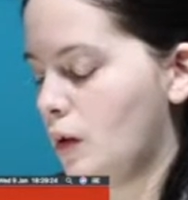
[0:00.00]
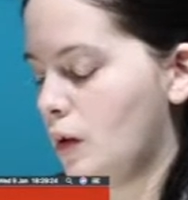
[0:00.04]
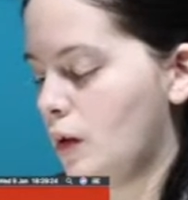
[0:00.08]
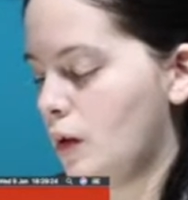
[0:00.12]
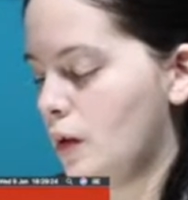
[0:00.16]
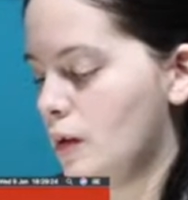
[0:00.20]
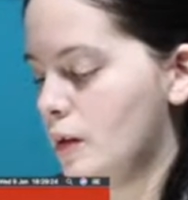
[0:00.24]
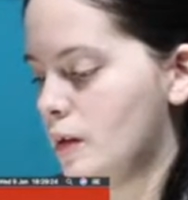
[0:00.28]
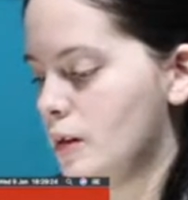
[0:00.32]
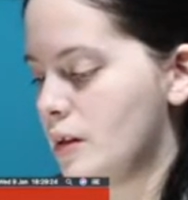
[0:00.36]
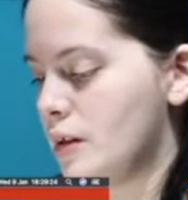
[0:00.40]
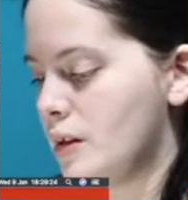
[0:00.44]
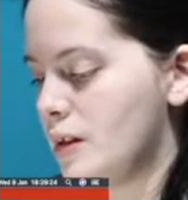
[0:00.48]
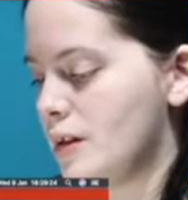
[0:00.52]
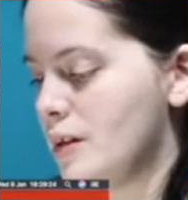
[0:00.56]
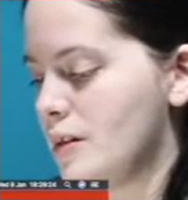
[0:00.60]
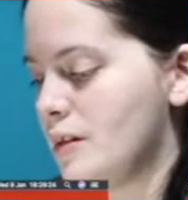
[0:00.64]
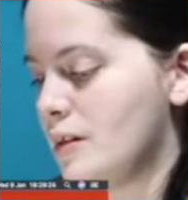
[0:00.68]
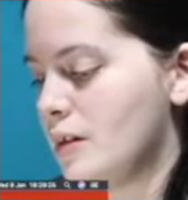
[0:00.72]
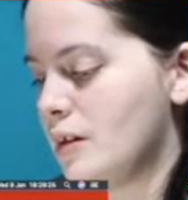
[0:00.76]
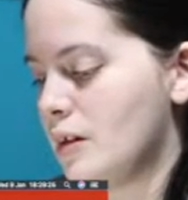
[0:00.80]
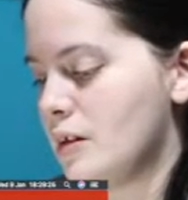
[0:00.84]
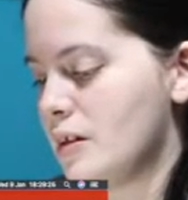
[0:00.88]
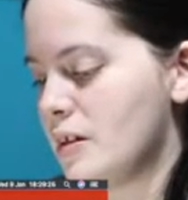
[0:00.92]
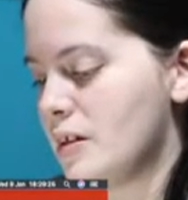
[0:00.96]
It
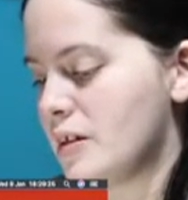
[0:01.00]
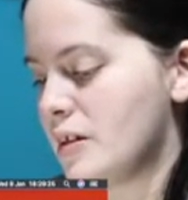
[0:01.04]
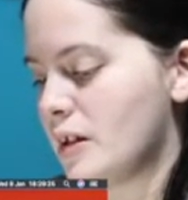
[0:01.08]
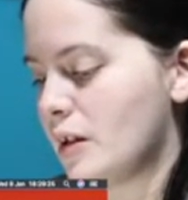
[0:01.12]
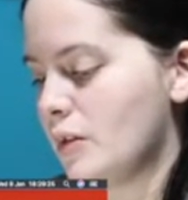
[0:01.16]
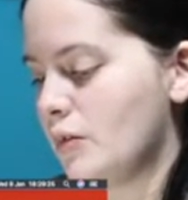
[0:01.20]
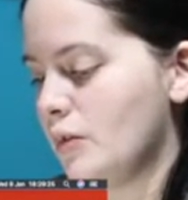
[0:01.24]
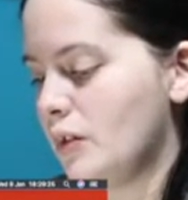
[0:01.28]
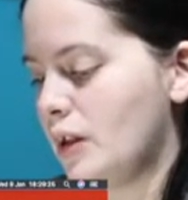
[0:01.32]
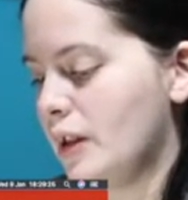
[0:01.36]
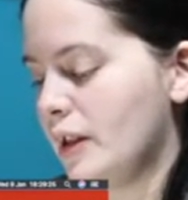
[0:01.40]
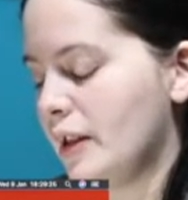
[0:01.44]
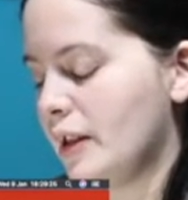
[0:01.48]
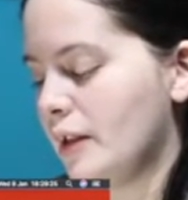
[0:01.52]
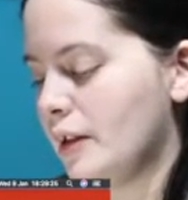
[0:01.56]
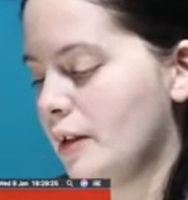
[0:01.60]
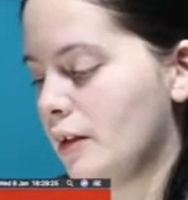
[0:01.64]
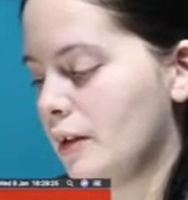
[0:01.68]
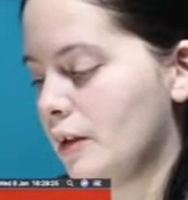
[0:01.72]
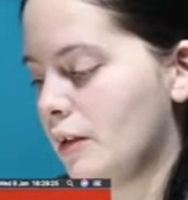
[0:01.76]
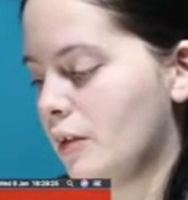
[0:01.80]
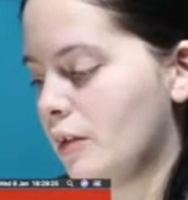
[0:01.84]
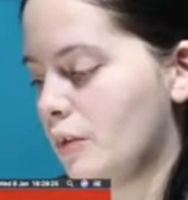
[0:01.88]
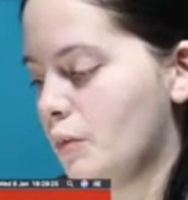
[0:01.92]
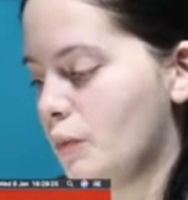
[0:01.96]
does sound like
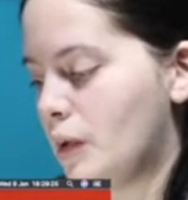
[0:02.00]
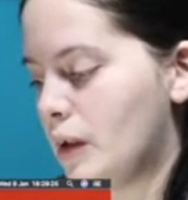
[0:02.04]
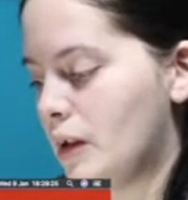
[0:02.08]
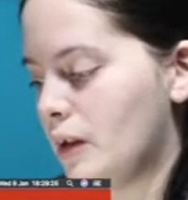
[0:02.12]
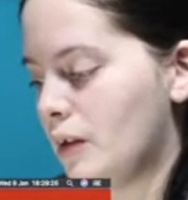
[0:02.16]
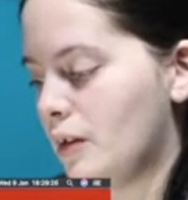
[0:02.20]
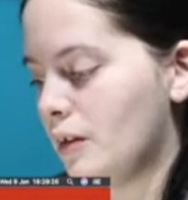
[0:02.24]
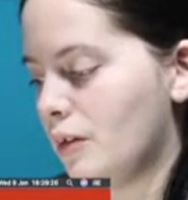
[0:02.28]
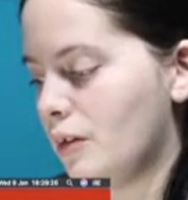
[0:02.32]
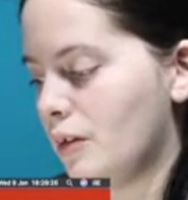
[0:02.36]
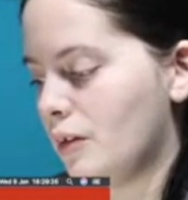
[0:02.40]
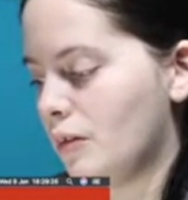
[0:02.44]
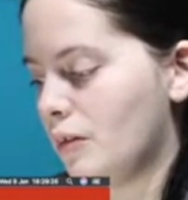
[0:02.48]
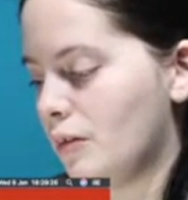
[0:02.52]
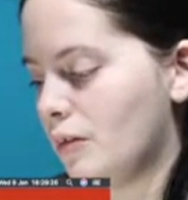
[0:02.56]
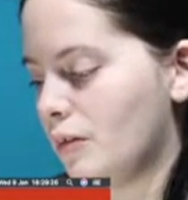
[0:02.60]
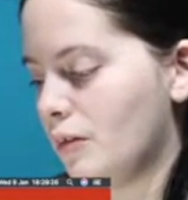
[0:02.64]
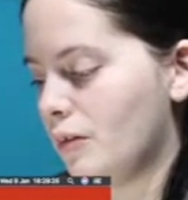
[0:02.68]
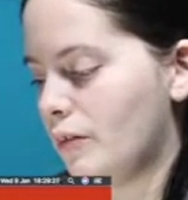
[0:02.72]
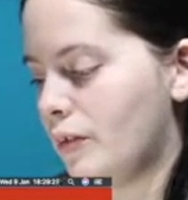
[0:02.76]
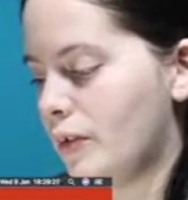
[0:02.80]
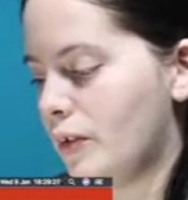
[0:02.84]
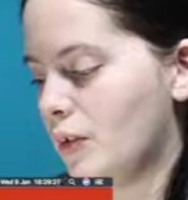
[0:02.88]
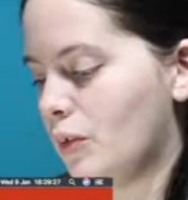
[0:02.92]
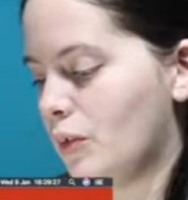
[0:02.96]
it could make you
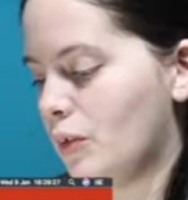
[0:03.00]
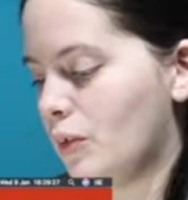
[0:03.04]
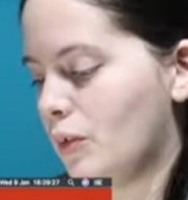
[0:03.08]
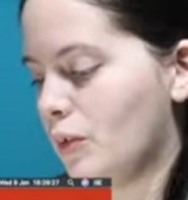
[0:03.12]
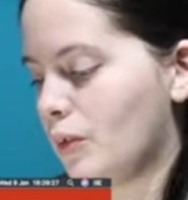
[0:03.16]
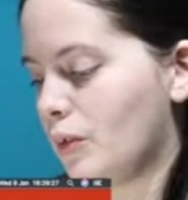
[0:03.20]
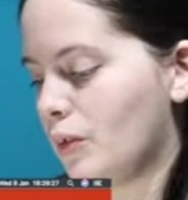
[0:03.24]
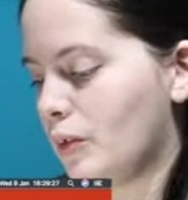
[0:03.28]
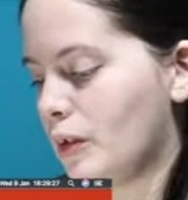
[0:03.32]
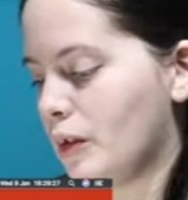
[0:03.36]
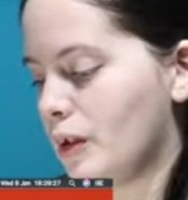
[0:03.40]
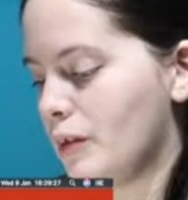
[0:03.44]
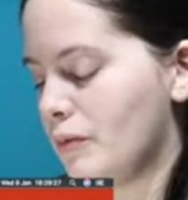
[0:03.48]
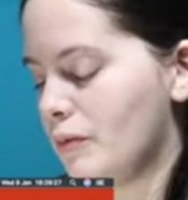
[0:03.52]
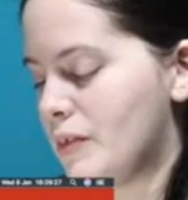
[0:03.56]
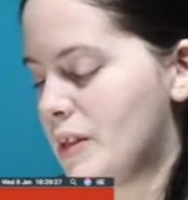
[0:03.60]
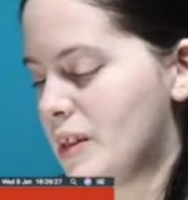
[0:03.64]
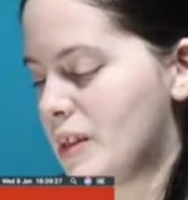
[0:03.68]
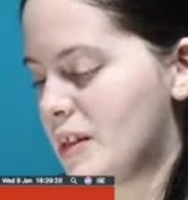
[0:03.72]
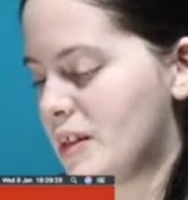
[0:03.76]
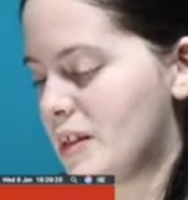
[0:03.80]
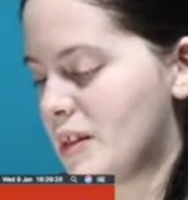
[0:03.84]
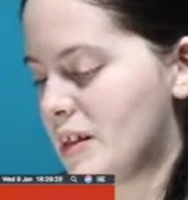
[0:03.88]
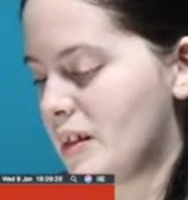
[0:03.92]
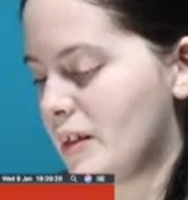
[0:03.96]
feel kind of
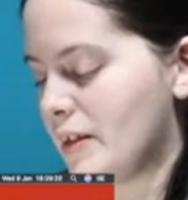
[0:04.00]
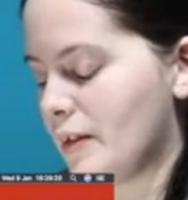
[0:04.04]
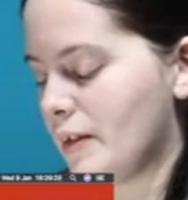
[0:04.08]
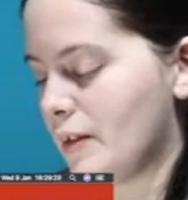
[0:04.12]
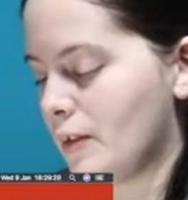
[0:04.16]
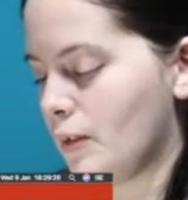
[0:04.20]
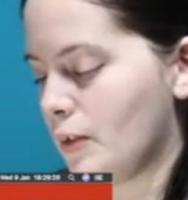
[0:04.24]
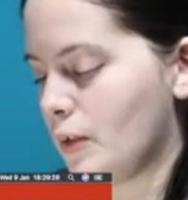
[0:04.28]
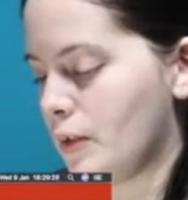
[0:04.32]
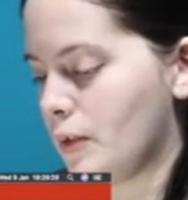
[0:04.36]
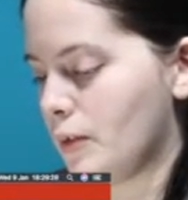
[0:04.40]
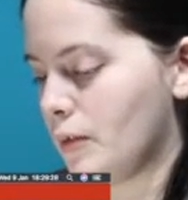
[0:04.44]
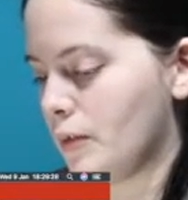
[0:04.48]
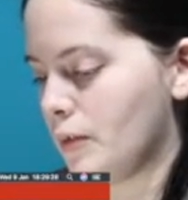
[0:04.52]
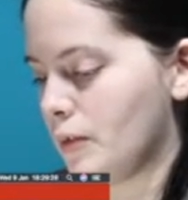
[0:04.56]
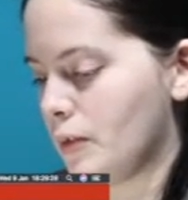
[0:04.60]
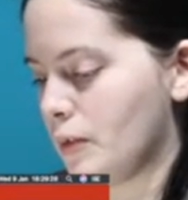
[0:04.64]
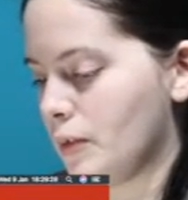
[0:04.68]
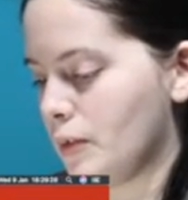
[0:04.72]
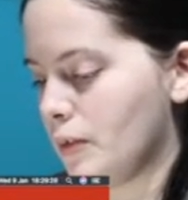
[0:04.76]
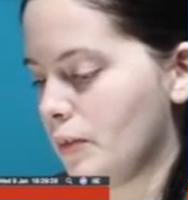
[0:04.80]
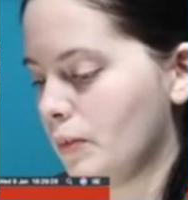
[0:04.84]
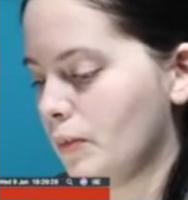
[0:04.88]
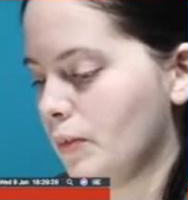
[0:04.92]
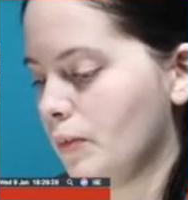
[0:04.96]
dizzy, though I don't
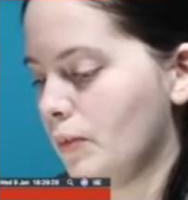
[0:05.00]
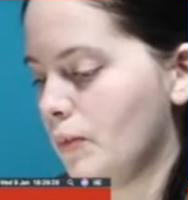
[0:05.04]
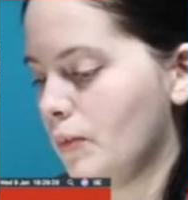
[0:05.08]
know.